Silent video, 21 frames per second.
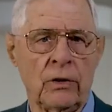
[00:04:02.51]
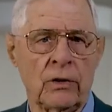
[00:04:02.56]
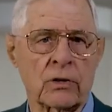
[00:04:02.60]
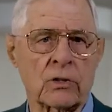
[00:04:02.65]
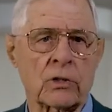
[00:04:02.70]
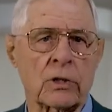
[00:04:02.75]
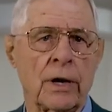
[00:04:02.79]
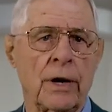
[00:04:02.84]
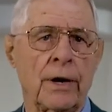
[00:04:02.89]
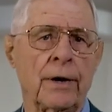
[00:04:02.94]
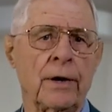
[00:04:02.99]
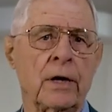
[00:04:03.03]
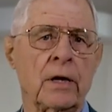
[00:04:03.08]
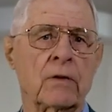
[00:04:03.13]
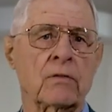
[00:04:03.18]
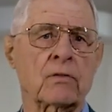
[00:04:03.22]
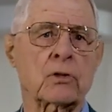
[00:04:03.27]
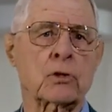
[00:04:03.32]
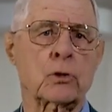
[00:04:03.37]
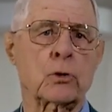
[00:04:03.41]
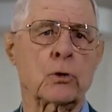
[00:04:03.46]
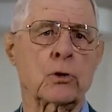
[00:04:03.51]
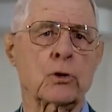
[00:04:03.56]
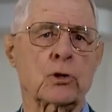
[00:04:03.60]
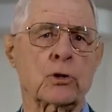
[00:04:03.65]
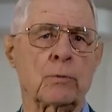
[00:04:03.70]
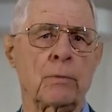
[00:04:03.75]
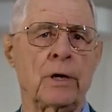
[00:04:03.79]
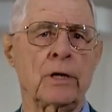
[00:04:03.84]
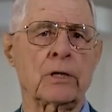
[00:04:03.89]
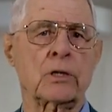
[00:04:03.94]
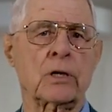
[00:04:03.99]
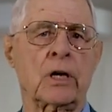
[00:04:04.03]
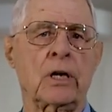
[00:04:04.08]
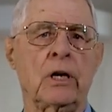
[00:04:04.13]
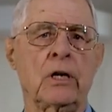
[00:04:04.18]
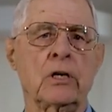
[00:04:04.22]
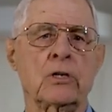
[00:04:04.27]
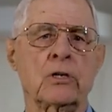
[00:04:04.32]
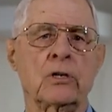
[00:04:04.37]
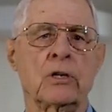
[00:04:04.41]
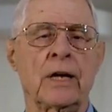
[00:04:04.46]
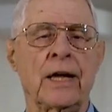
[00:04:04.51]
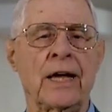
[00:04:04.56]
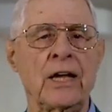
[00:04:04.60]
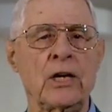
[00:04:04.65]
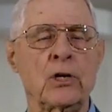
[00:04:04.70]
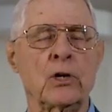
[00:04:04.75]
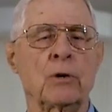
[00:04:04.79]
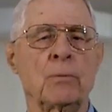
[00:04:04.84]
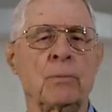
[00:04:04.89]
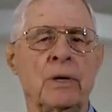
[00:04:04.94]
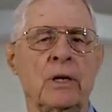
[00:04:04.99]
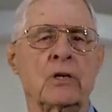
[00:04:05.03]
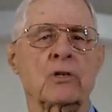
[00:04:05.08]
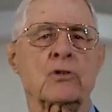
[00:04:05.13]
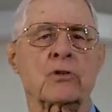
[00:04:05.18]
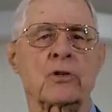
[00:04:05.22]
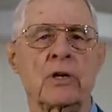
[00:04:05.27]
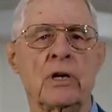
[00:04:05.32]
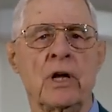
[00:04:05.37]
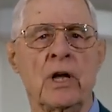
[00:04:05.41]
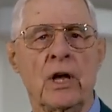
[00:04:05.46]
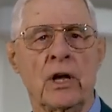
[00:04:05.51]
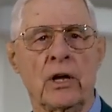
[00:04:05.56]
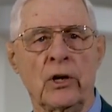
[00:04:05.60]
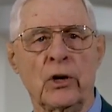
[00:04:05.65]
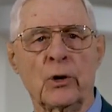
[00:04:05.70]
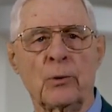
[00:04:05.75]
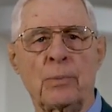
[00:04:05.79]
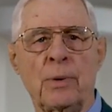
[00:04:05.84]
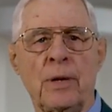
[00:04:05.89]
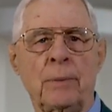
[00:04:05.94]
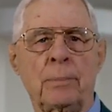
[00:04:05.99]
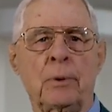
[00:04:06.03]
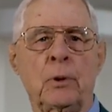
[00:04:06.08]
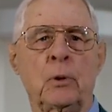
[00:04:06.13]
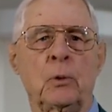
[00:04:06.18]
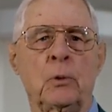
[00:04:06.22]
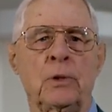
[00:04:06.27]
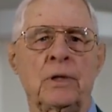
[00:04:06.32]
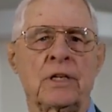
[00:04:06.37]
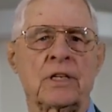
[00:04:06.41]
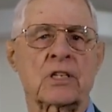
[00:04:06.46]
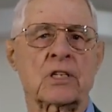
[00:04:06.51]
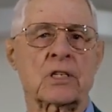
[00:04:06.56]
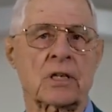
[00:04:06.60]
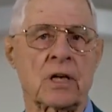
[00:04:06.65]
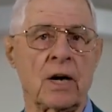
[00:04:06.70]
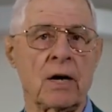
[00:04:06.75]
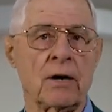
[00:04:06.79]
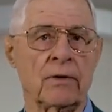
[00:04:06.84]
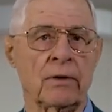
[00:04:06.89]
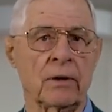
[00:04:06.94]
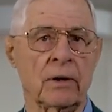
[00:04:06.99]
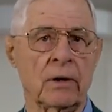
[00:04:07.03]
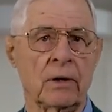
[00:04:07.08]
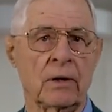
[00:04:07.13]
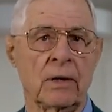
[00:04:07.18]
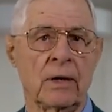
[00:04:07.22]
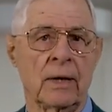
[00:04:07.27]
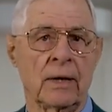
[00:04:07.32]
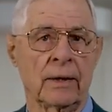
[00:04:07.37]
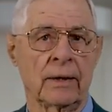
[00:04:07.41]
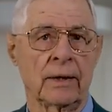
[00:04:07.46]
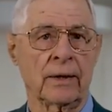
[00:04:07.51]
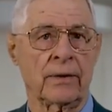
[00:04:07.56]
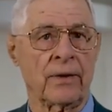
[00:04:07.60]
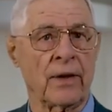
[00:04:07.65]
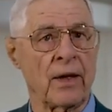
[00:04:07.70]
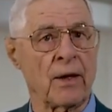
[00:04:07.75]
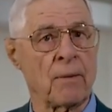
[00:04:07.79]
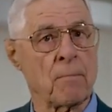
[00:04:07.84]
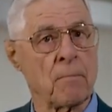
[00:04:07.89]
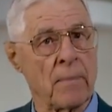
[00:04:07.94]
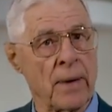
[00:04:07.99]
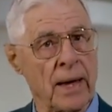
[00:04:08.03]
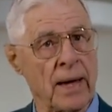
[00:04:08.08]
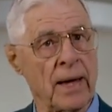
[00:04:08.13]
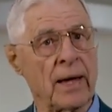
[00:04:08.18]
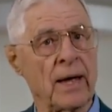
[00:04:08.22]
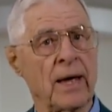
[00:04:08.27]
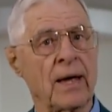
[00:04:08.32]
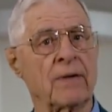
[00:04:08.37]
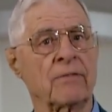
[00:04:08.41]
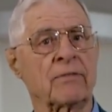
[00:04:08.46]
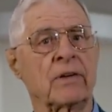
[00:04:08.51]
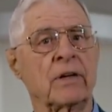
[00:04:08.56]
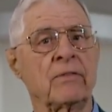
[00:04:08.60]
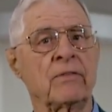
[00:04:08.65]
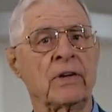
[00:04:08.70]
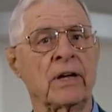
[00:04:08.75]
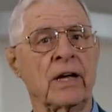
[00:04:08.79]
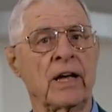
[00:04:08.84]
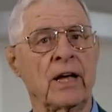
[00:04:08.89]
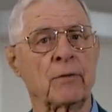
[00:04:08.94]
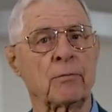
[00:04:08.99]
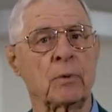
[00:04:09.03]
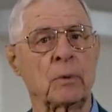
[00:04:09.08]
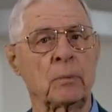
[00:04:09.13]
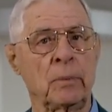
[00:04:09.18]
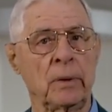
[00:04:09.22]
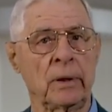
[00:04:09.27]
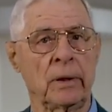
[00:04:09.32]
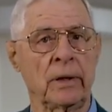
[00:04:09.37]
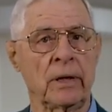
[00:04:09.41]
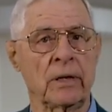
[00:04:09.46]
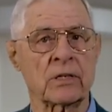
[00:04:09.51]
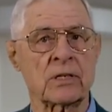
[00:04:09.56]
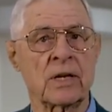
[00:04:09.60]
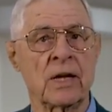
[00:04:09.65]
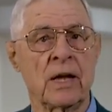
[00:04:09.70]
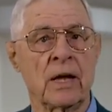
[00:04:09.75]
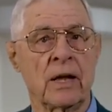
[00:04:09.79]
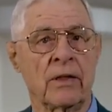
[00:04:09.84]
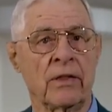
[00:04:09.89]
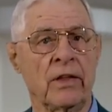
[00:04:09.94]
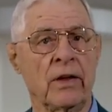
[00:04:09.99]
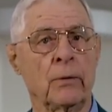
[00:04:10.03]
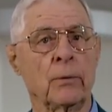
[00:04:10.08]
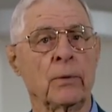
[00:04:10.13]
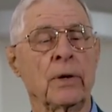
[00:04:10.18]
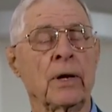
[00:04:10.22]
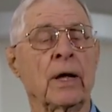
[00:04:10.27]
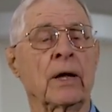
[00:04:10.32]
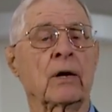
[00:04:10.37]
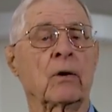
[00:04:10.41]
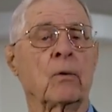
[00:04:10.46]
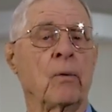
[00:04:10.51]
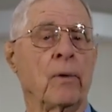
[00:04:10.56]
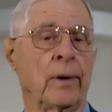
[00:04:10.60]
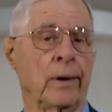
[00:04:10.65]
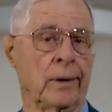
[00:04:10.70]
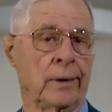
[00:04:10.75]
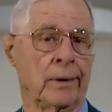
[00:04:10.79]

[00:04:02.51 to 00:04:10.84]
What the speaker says: this area of stewardship education in your ministry, your people will discover that they may have giving capabilities they were not aware